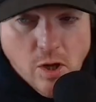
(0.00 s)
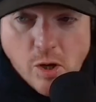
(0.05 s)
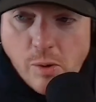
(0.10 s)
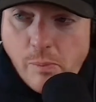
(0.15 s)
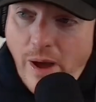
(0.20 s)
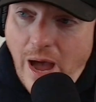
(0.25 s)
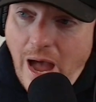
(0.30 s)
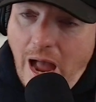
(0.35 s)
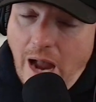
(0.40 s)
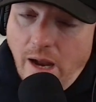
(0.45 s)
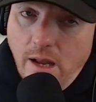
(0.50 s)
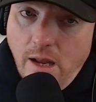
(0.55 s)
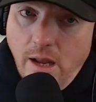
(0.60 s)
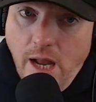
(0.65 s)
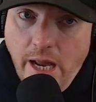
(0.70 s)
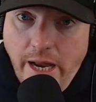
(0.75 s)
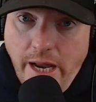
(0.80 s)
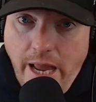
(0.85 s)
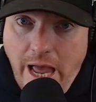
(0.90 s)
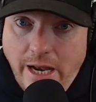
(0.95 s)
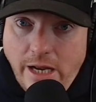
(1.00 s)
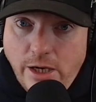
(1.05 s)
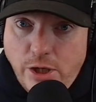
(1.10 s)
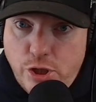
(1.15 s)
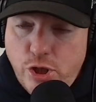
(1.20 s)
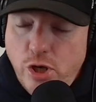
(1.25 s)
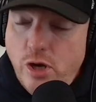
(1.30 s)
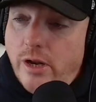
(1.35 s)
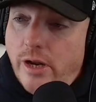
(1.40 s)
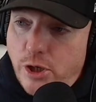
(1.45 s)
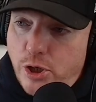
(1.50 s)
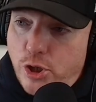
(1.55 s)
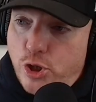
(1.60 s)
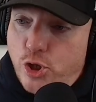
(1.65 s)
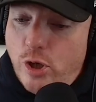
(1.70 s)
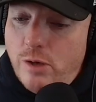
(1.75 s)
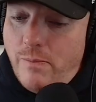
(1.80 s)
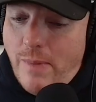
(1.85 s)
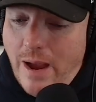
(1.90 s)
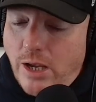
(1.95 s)
look back, and, and it should, it
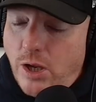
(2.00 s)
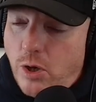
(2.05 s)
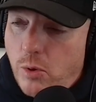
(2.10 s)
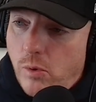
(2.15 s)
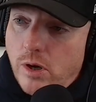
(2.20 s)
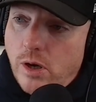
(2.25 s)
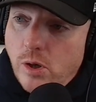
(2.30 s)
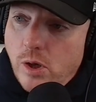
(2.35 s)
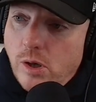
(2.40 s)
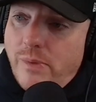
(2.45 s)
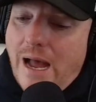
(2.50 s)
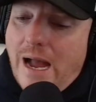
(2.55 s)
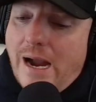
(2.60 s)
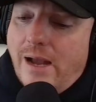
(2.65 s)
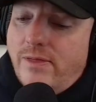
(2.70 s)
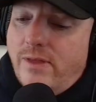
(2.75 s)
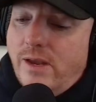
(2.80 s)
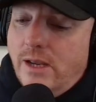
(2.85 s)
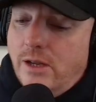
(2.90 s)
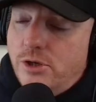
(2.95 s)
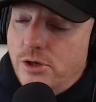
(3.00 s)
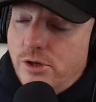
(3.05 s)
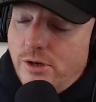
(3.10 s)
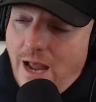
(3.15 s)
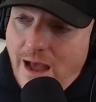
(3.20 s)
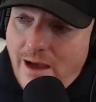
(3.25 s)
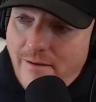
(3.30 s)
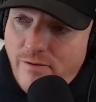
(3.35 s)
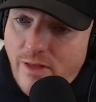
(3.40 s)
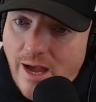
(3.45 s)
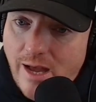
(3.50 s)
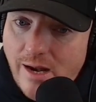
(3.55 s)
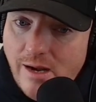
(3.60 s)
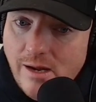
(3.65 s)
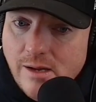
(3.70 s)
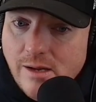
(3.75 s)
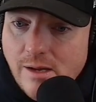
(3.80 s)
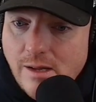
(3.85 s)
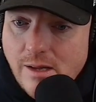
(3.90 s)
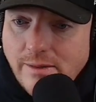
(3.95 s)
should make you want to look back. I think it should have
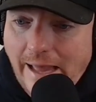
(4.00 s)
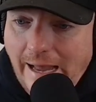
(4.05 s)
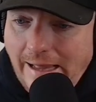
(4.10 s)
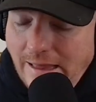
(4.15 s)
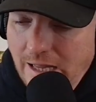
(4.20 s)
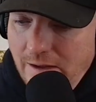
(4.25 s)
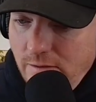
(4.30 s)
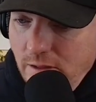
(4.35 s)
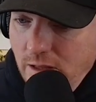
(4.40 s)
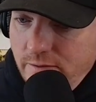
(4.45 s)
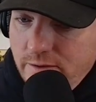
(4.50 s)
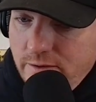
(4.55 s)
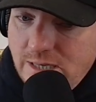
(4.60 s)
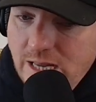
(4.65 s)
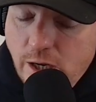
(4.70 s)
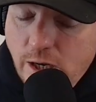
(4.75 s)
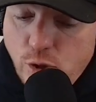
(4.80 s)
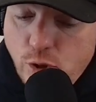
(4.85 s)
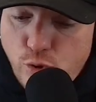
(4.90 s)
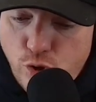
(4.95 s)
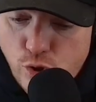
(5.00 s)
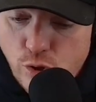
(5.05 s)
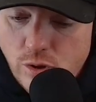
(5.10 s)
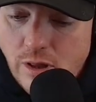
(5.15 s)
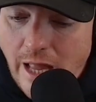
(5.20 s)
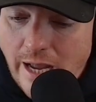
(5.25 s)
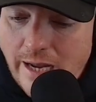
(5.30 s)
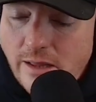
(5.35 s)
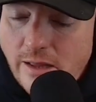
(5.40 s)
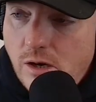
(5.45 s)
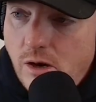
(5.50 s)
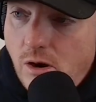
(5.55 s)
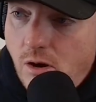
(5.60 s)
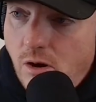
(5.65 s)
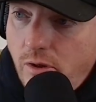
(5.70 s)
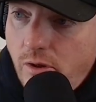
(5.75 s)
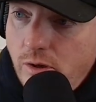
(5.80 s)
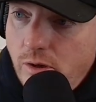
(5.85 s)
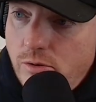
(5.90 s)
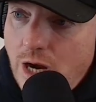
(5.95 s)
that, that level of aesthetic. You should like the
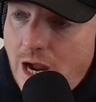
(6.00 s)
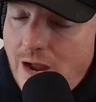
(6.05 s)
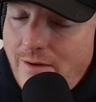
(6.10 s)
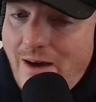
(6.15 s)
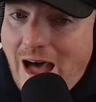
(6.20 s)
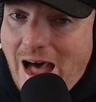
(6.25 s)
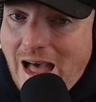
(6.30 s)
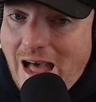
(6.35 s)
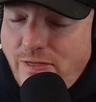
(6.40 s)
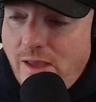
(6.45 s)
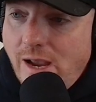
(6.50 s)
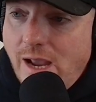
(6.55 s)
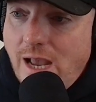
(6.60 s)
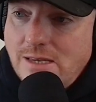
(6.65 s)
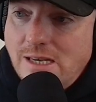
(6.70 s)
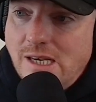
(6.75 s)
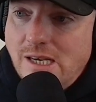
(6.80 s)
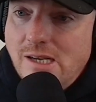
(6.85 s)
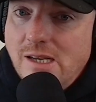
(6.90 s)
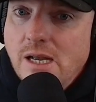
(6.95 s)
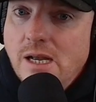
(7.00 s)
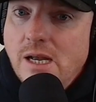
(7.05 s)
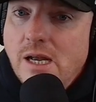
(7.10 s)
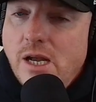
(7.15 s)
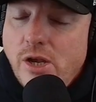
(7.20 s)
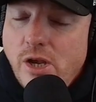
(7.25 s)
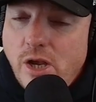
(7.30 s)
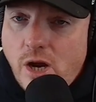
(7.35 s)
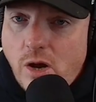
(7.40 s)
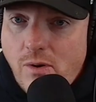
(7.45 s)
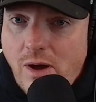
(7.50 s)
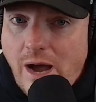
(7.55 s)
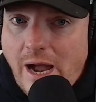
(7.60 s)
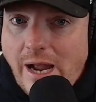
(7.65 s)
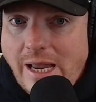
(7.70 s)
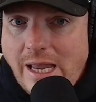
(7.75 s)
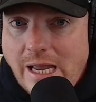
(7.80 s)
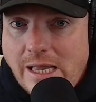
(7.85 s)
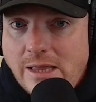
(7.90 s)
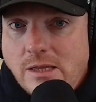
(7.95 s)
car that you drive. I think as a, you know,
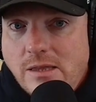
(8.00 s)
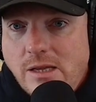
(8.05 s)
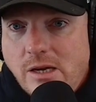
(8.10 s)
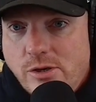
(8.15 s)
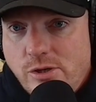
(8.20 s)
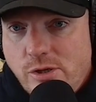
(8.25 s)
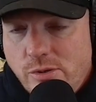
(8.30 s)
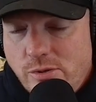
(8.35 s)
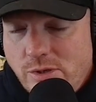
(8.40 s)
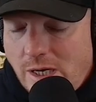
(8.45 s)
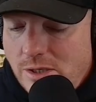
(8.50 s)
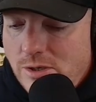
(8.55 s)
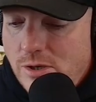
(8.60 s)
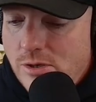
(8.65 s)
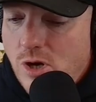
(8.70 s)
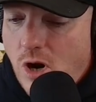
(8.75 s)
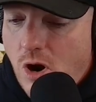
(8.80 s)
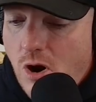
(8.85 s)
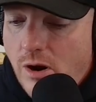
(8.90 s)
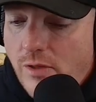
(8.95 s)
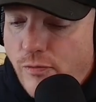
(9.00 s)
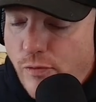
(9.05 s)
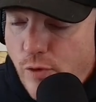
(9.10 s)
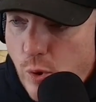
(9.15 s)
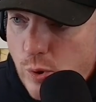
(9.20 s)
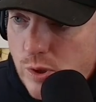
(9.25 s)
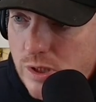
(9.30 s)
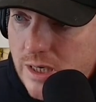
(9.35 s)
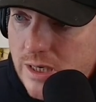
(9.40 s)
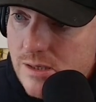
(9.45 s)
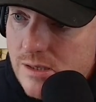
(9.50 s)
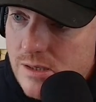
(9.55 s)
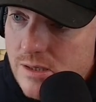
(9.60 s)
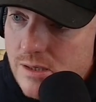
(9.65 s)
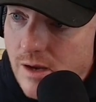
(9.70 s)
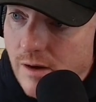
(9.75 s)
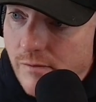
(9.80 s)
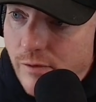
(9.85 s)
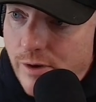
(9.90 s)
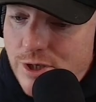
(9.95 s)
I get that there's two sectors, car
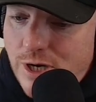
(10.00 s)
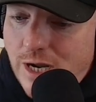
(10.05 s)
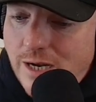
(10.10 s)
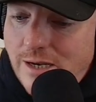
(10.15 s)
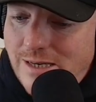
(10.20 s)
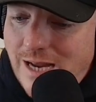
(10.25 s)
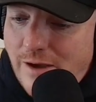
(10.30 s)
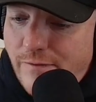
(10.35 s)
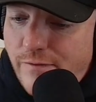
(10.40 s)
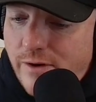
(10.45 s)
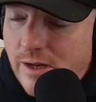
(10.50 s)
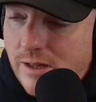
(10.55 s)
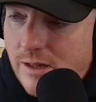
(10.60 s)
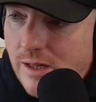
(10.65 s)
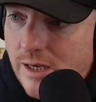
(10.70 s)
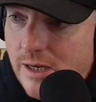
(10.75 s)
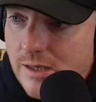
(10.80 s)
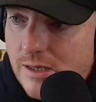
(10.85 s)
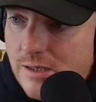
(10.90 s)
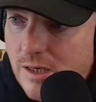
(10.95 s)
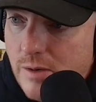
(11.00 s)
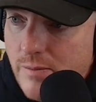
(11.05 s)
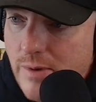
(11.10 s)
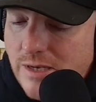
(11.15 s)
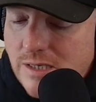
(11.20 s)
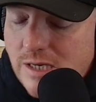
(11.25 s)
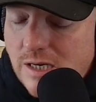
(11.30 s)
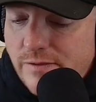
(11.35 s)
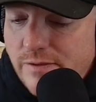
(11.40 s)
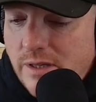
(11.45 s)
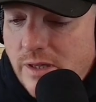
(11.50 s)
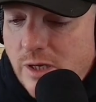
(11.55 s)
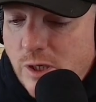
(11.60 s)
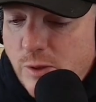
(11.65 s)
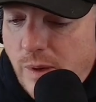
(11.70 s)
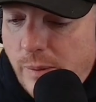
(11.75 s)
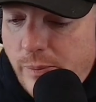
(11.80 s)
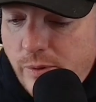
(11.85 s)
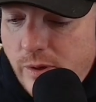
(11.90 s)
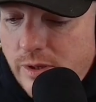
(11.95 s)
enthusiasts, of which I definitely consider myself. And then
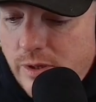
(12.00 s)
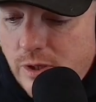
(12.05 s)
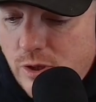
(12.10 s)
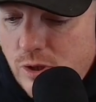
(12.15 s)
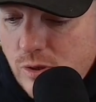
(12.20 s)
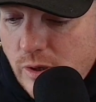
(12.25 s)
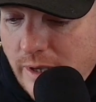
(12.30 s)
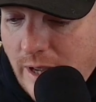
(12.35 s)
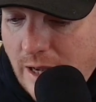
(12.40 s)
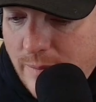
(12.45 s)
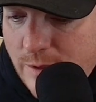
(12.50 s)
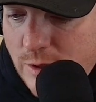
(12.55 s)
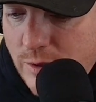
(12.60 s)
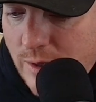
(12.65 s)
there's people that just look at